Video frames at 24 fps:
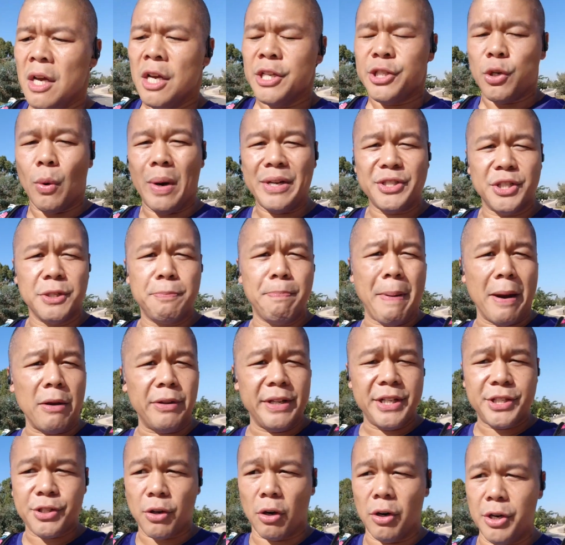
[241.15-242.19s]
So I just
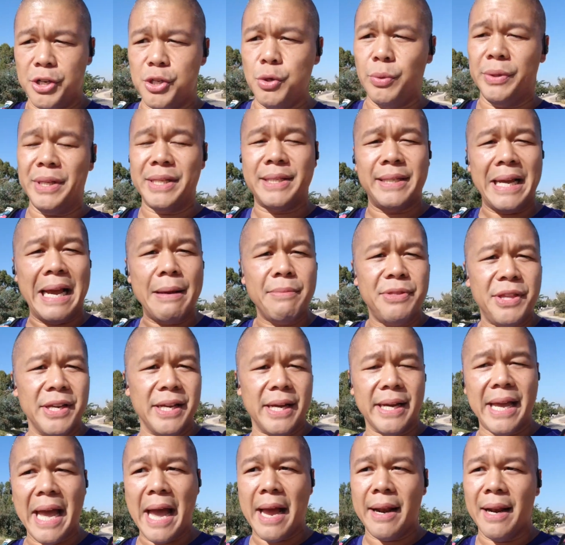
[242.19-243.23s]
barely started doing the same
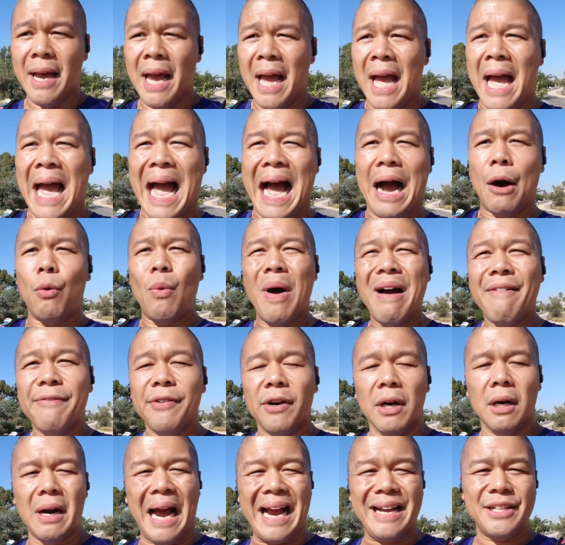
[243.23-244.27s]
thing again.
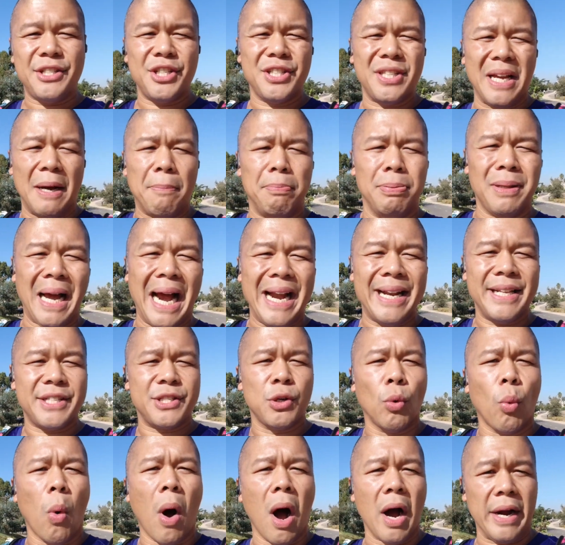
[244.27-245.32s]
However, I just applied it
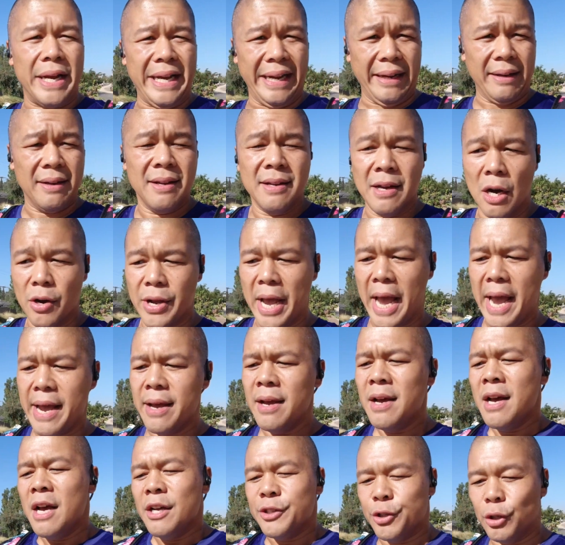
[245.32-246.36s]
to walking, okay?
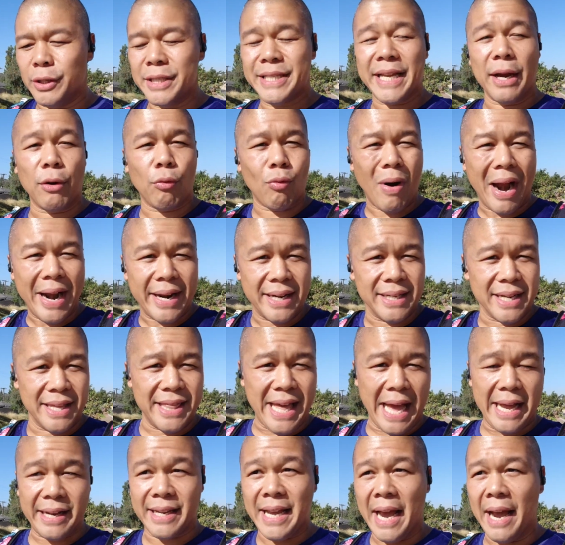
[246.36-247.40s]
So let's get right into
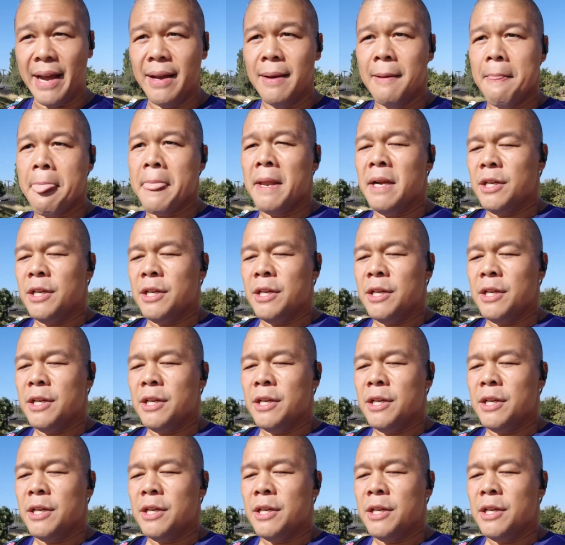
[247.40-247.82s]
that, okay?